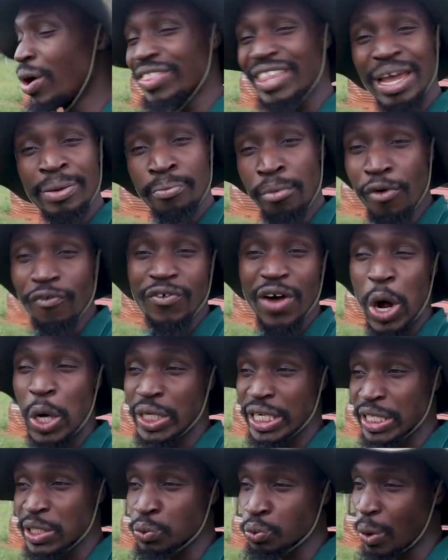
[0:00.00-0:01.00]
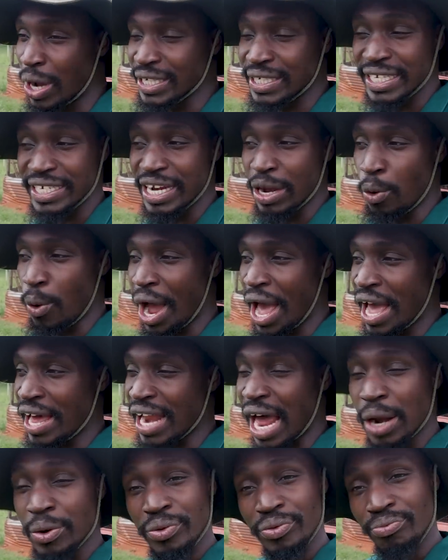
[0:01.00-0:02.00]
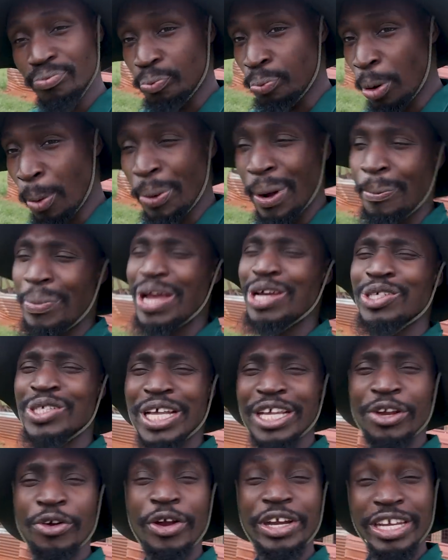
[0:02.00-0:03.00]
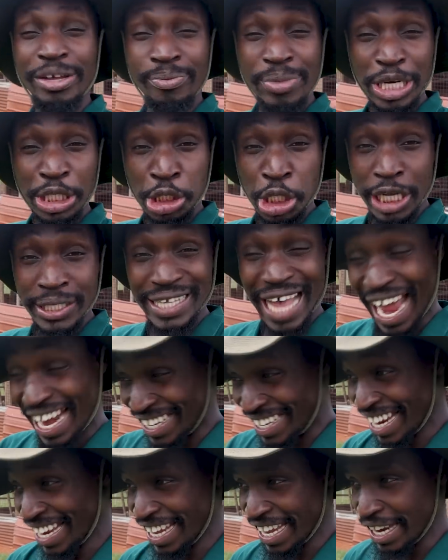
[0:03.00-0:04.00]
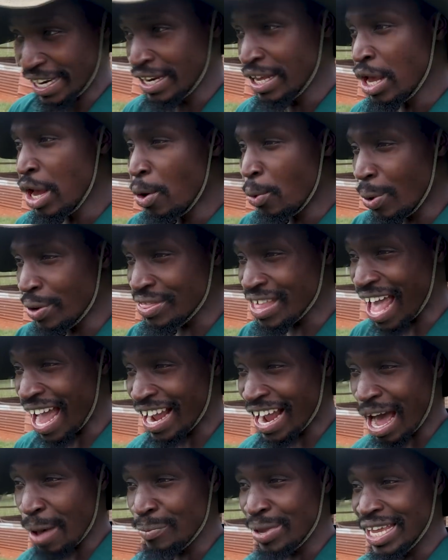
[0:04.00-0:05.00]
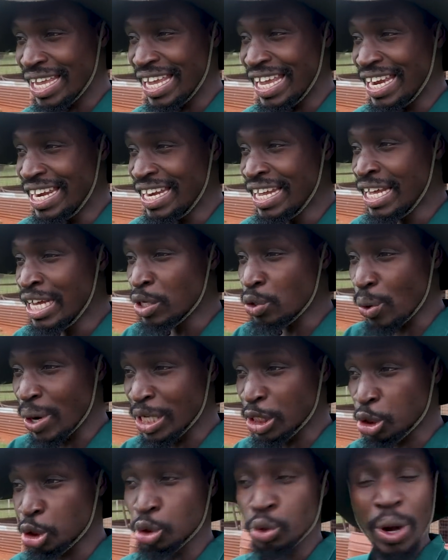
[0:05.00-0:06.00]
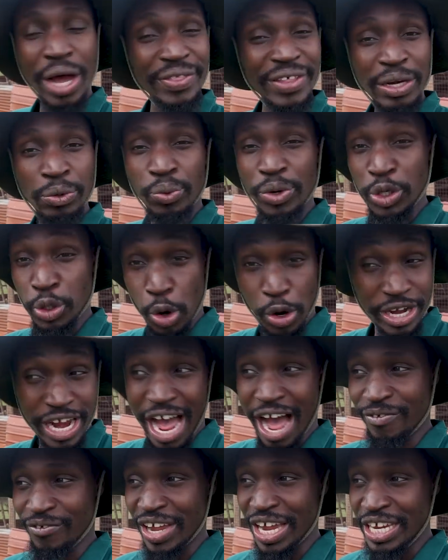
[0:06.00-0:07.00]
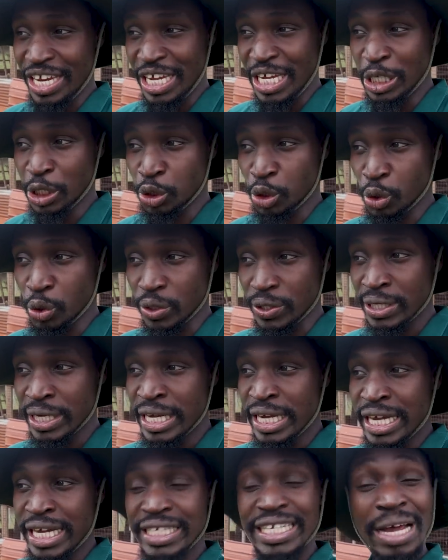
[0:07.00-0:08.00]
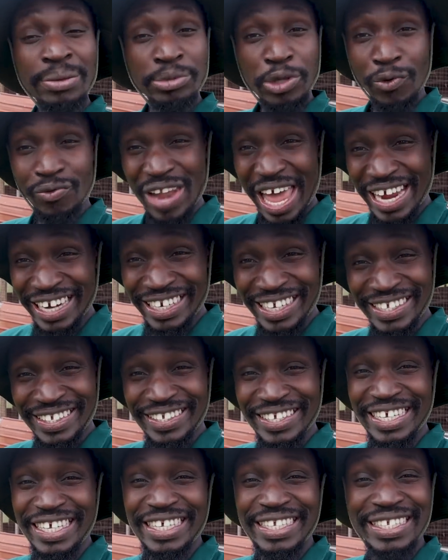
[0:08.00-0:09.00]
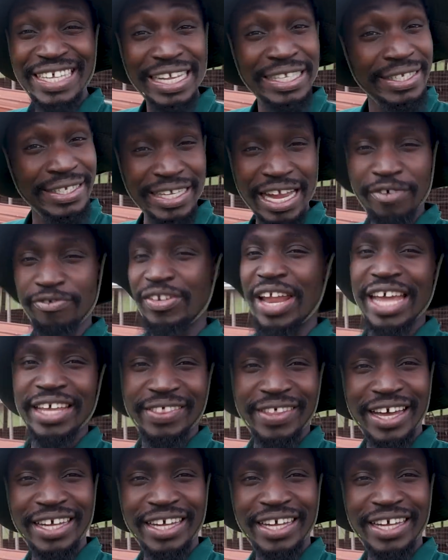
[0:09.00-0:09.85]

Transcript: When they move out, it's once in a while, and proper biosecurity measures are taken when they are coming in to ensure that we don't have any issues in terms of like disease and stuff like